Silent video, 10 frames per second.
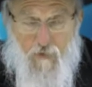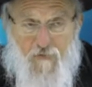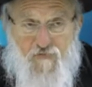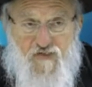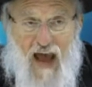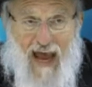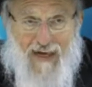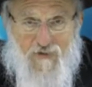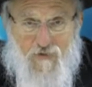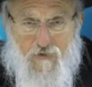about
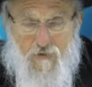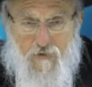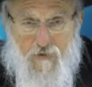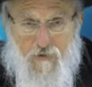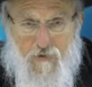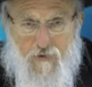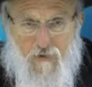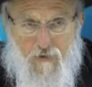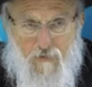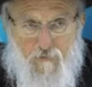facts.
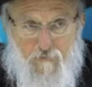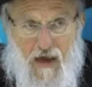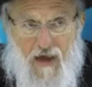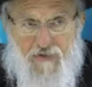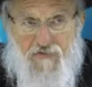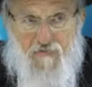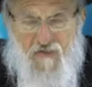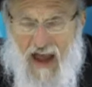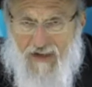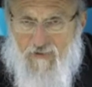Math is a
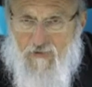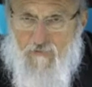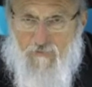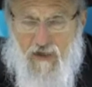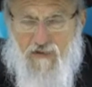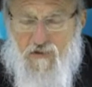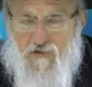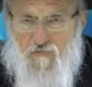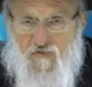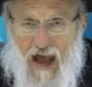fact. Medicine
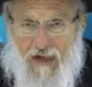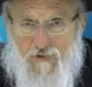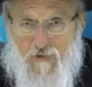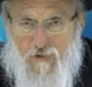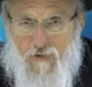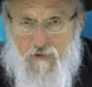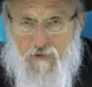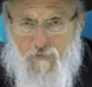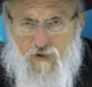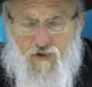is a fact.
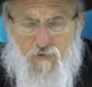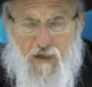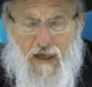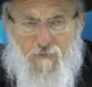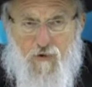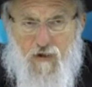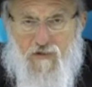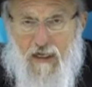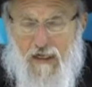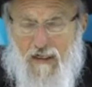Division of labor
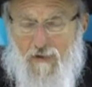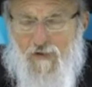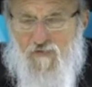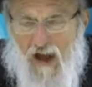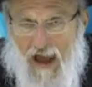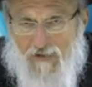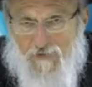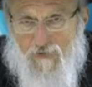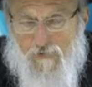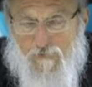is an economic fact.